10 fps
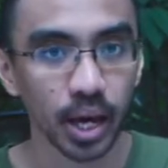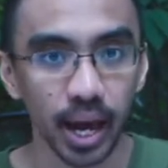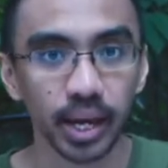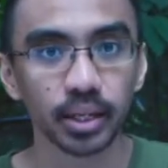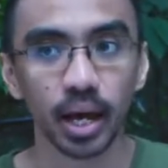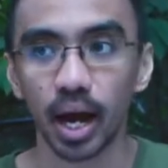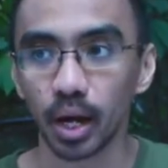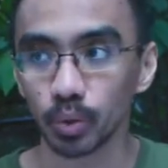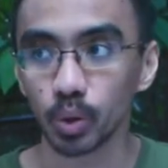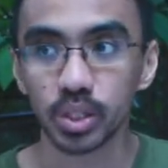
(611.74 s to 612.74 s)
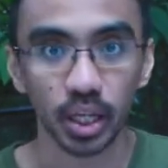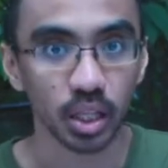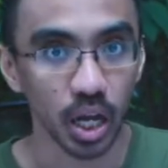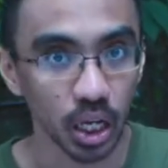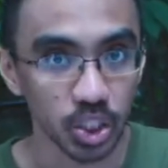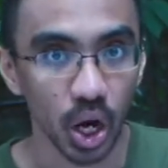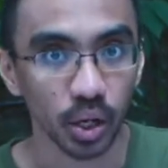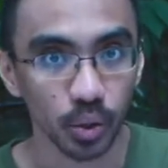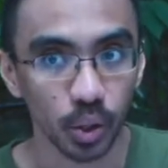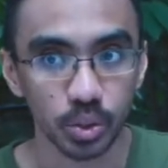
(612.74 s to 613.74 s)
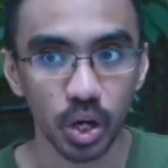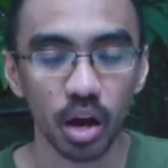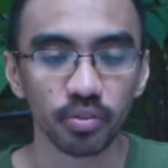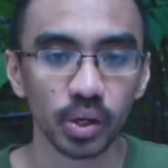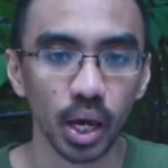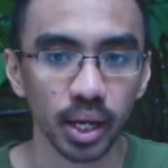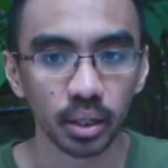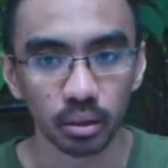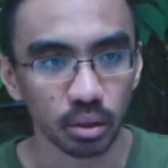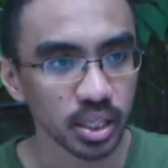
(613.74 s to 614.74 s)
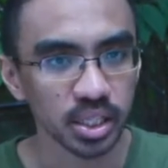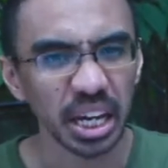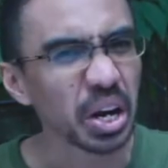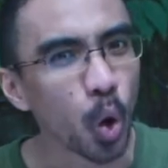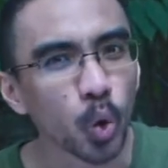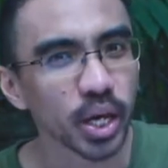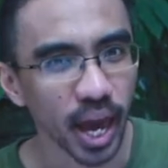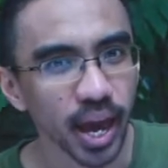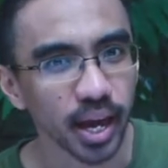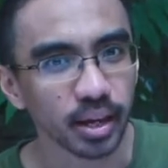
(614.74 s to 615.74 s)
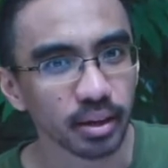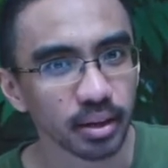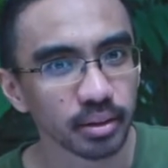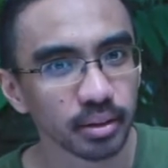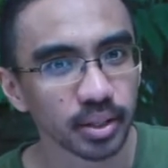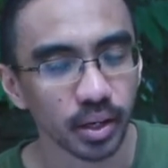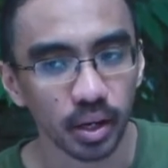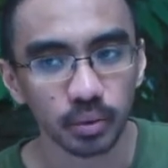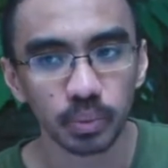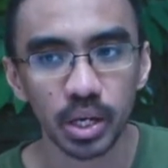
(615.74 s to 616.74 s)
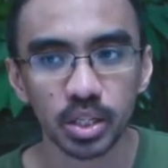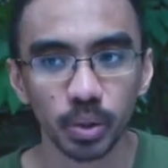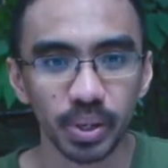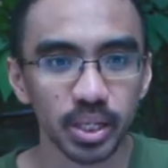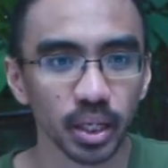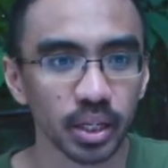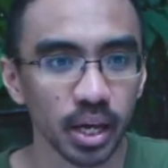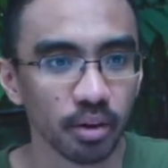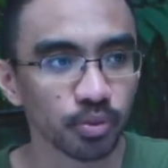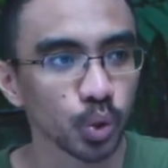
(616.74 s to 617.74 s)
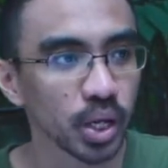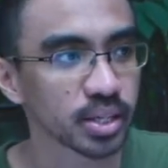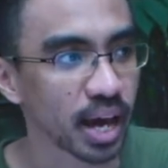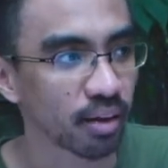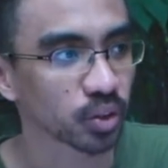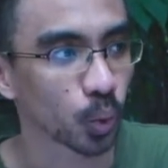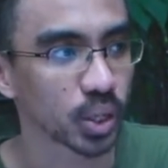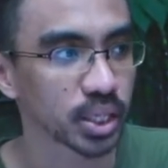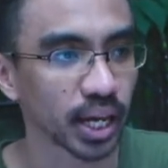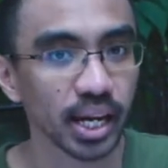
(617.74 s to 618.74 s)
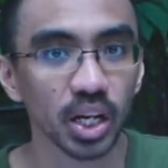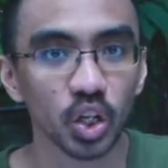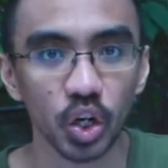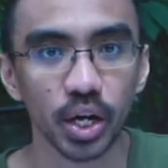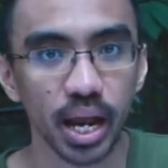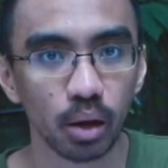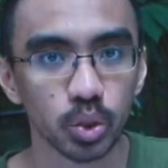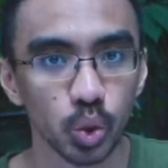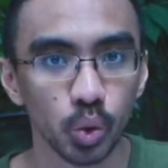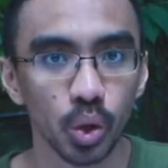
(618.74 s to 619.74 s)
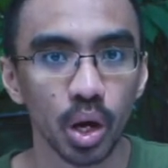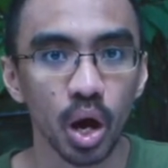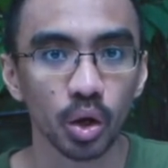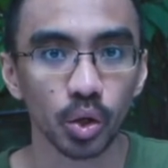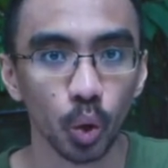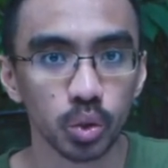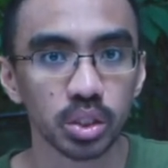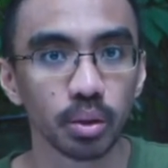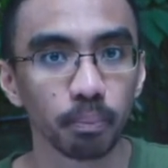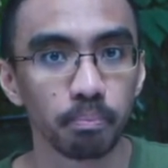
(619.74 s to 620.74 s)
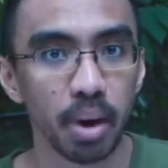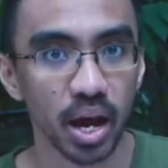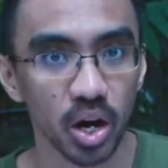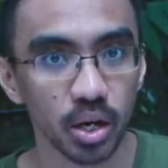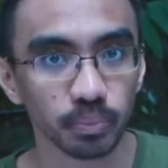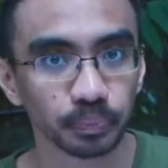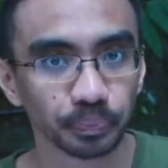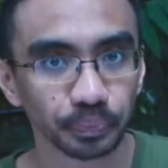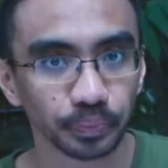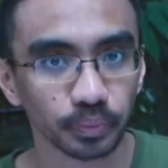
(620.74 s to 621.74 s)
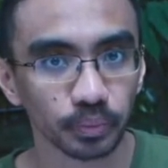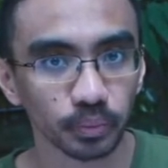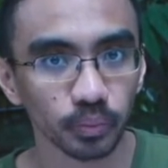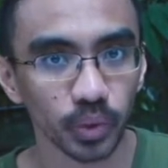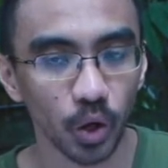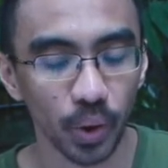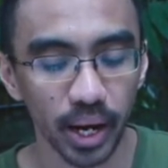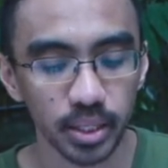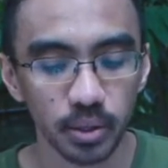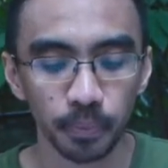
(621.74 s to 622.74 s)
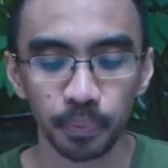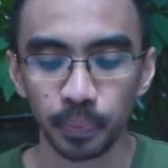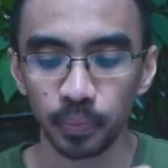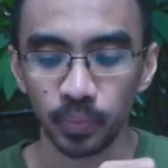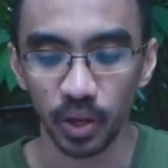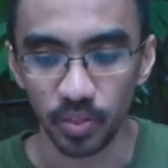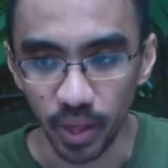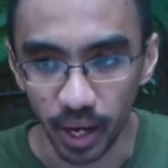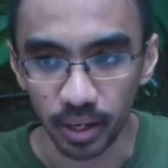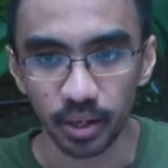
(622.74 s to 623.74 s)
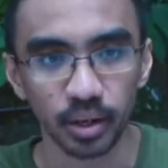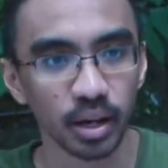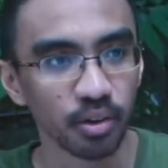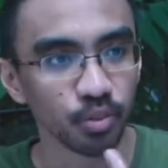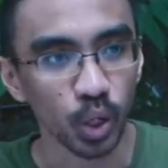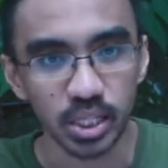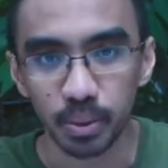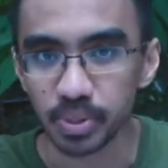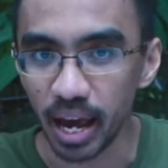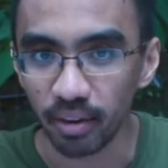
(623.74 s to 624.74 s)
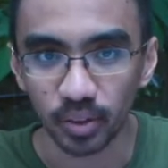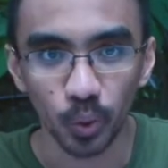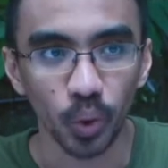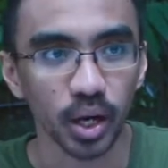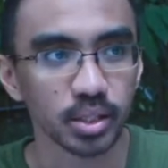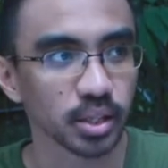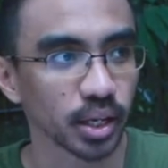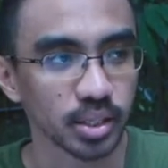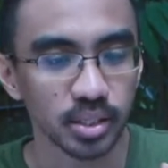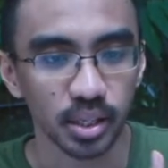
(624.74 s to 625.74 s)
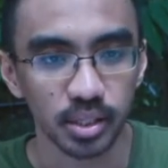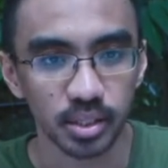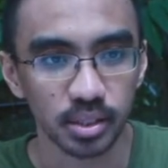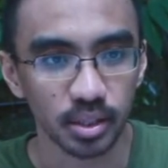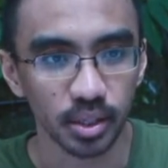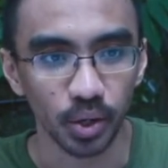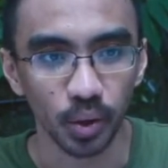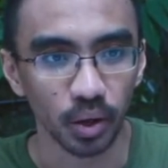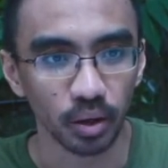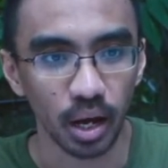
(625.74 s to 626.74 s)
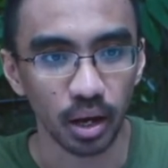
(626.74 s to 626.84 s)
and roasted a dark roast coffee, and it's kind of okay, you know. So basically, a few days afterwards, I kind of learned how to roast better. All right, and then a few attempts afterwards, like since you know.